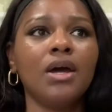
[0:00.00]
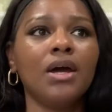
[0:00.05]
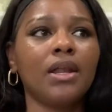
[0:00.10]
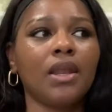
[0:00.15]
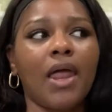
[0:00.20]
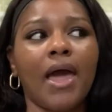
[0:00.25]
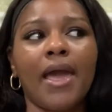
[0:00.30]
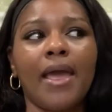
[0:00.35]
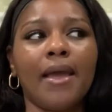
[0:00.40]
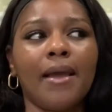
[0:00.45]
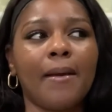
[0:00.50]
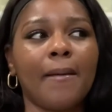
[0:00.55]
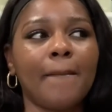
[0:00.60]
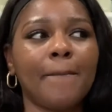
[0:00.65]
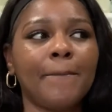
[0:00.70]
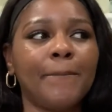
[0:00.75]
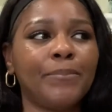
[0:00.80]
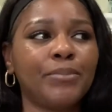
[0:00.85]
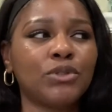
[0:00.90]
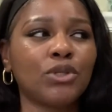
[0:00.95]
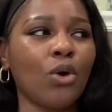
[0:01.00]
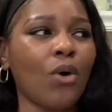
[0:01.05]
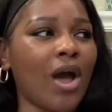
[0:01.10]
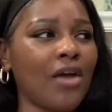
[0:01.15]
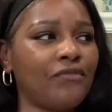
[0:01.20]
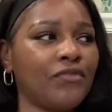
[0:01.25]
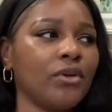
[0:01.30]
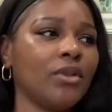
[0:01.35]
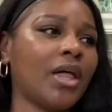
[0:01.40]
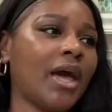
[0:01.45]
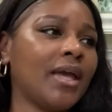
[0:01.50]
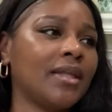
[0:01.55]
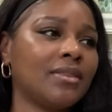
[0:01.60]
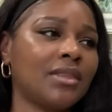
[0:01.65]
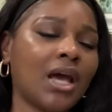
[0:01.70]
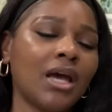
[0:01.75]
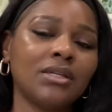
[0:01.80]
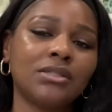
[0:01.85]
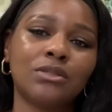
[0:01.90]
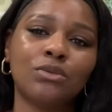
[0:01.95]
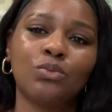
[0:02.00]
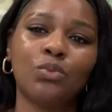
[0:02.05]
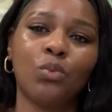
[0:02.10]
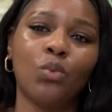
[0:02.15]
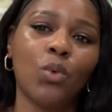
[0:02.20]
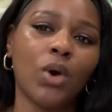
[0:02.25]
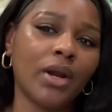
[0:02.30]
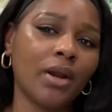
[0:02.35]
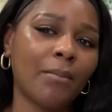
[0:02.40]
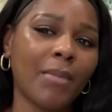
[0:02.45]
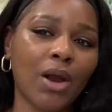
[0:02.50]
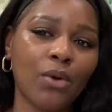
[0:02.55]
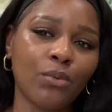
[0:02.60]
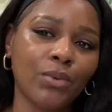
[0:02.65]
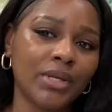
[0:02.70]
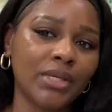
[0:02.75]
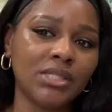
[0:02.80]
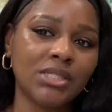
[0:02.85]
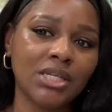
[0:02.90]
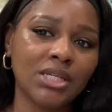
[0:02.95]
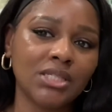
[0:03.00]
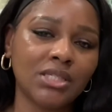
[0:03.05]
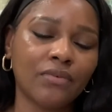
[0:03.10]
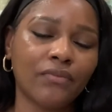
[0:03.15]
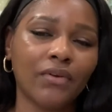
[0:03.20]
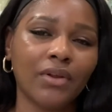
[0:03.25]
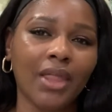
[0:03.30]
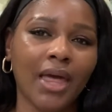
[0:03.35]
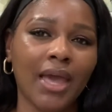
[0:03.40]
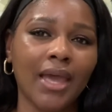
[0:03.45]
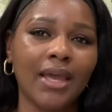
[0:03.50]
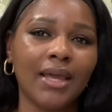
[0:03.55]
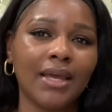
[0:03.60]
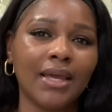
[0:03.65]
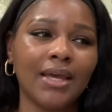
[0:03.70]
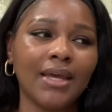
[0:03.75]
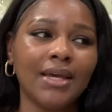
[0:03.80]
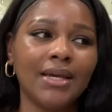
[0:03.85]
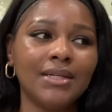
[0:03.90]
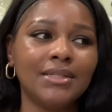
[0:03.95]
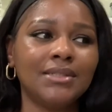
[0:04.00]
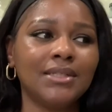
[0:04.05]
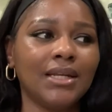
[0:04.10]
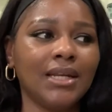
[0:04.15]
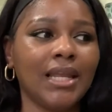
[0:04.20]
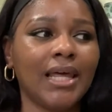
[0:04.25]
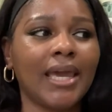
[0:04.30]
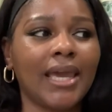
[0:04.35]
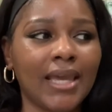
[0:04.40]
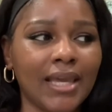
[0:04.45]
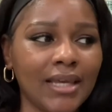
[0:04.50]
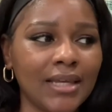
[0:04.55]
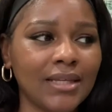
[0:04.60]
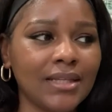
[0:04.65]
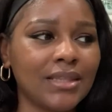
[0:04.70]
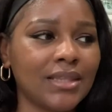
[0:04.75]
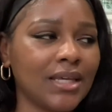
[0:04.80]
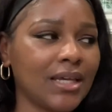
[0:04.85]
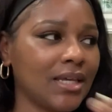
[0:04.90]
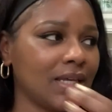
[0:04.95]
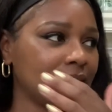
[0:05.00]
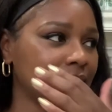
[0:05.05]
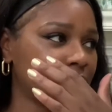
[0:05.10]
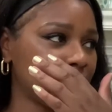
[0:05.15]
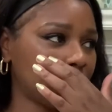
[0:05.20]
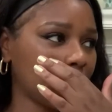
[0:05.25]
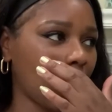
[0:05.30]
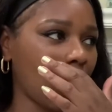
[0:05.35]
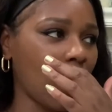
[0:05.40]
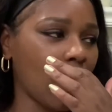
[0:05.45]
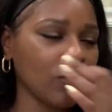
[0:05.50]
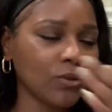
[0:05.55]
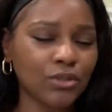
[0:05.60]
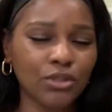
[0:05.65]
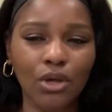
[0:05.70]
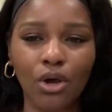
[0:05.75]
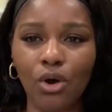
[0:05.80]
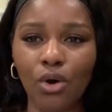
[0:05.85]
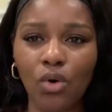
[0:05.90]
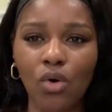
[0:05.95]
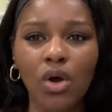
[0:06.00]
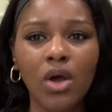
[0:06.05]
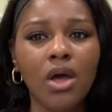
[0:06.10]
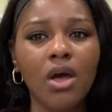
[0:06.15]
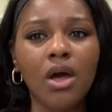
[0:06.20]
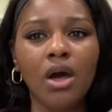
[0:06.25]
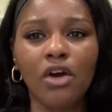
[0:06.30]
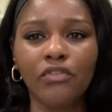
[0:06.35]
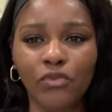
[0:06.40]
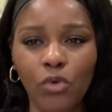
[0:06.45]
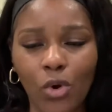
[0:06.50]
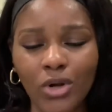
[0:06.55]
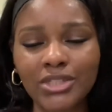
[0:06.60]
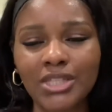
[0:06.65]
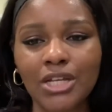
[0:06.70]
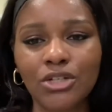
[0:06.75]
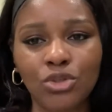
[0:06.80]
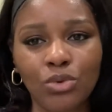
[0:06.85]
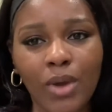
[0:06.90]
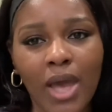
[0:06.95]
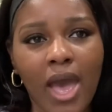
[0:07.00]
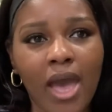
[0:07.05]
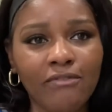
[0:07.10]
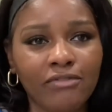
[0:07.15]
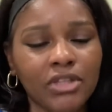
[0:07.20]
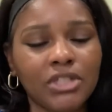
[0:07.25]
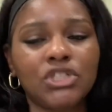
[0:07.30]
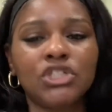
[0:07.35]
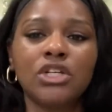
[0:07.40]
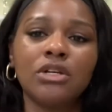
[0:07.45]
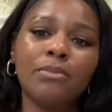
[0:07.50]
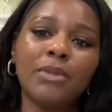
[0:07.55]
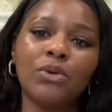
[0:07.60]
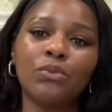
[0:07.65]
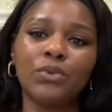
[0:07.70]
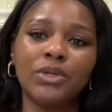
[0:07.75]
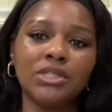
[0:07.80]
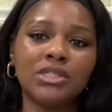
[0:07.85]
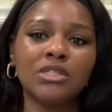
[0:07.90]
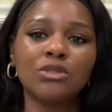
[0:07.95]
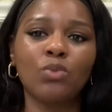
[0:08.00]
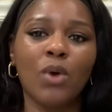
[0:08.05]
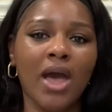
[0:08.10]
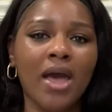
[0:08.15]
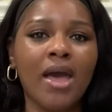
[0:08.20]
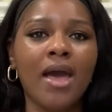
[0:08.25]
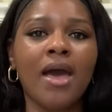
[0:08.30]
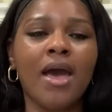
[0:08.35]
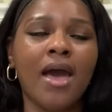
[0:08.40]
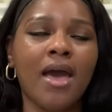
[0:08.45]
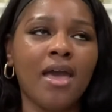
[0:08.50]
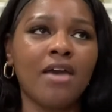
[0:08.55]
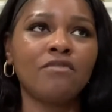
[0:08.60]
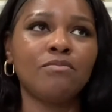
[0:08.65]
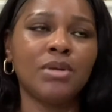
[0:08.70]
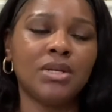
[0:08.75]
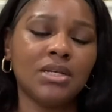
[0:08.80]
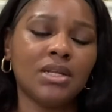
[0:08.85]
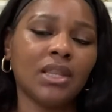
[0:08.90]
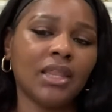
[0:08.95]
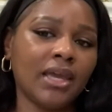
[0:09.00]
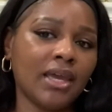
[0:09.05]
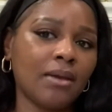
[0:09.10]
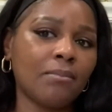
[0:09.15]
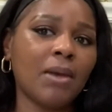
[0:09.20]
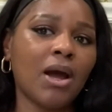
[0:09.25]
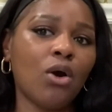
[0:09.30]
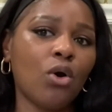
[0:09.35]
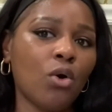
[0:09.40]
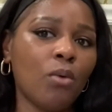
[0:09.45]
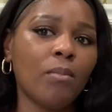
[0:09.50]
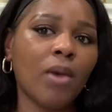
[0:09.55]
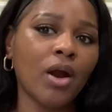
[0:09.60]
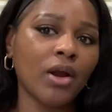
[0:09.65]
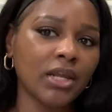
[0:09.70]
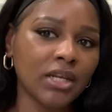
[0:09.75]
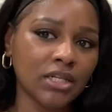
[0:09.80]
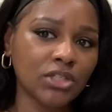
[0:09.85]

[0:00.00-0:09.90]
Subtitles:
Like, so I feel like that's one of my reasons for like delaying things. Also, of course, I do have legitimate reasons why I have been delaying my whole marketing